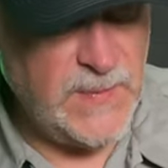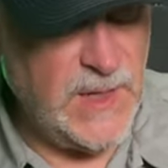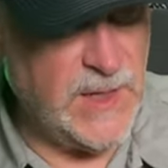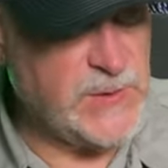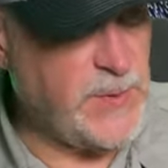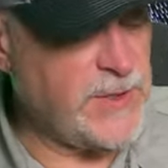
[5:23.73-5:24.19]

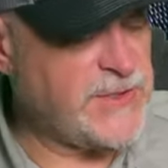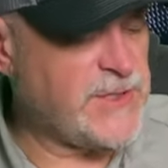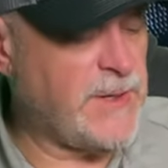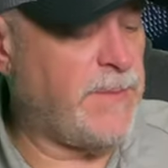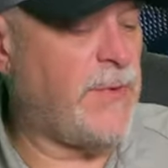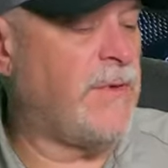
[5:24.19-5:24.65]
it's pretty
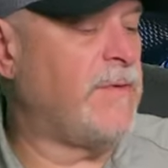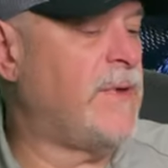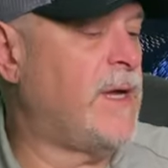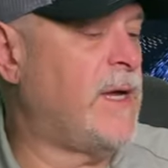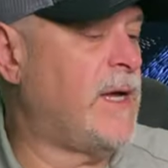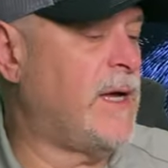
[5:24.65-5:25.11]
simple.
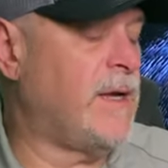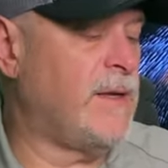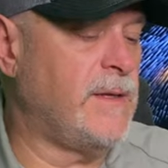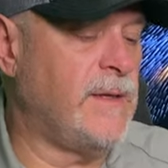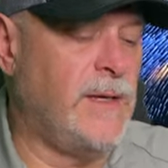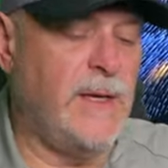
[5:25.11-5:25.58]
Uh,
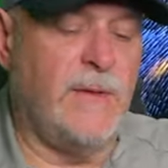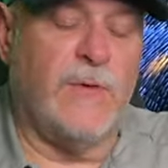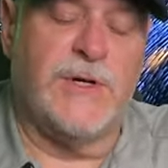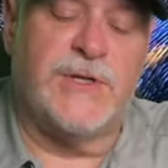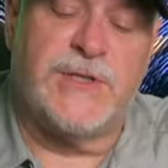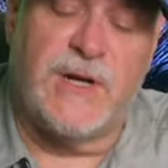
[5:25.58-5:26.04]
and
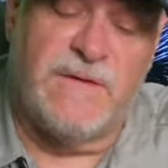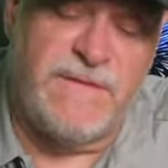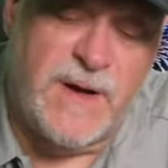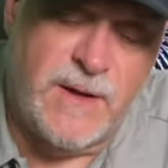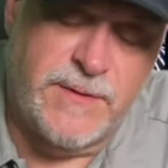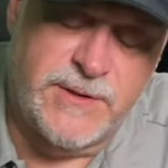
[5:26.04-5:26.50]
we're just going to
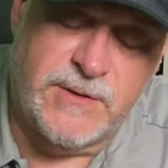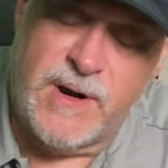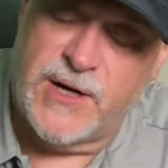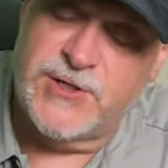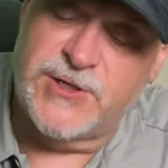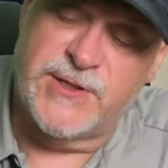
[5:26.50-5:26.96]
follow the
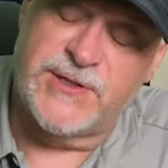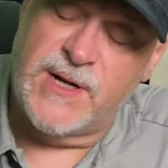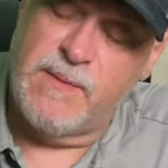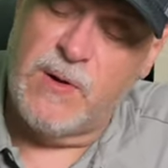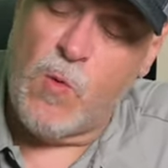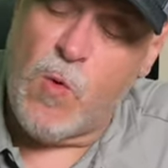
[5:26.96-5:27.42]
directions and
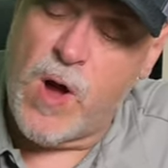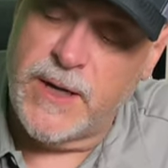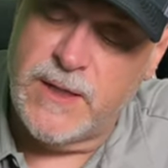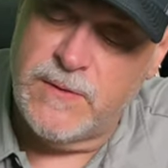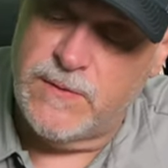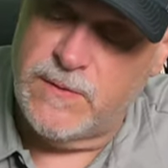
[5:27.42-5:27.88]
I'm going to
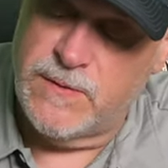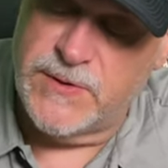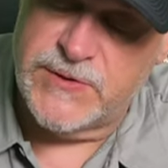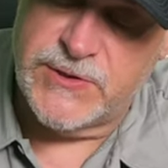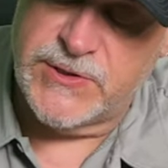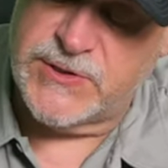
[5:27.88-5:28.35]
walk you through
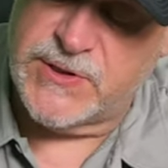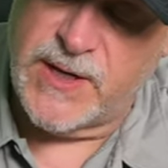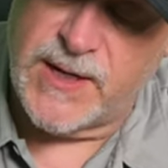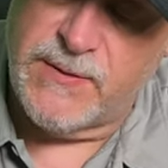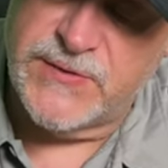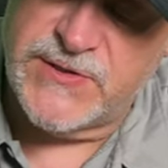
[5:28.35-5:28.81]
this just
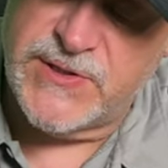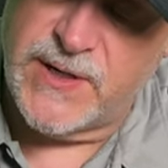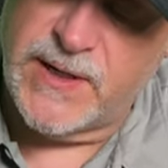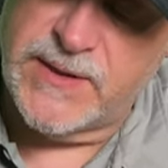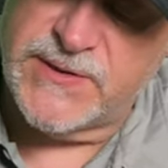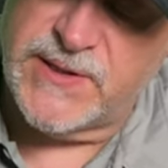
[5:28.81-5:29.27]
like I was
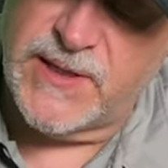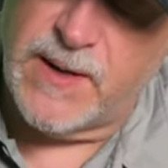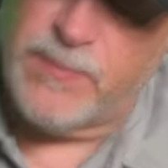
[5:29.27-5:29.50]
setting this thing up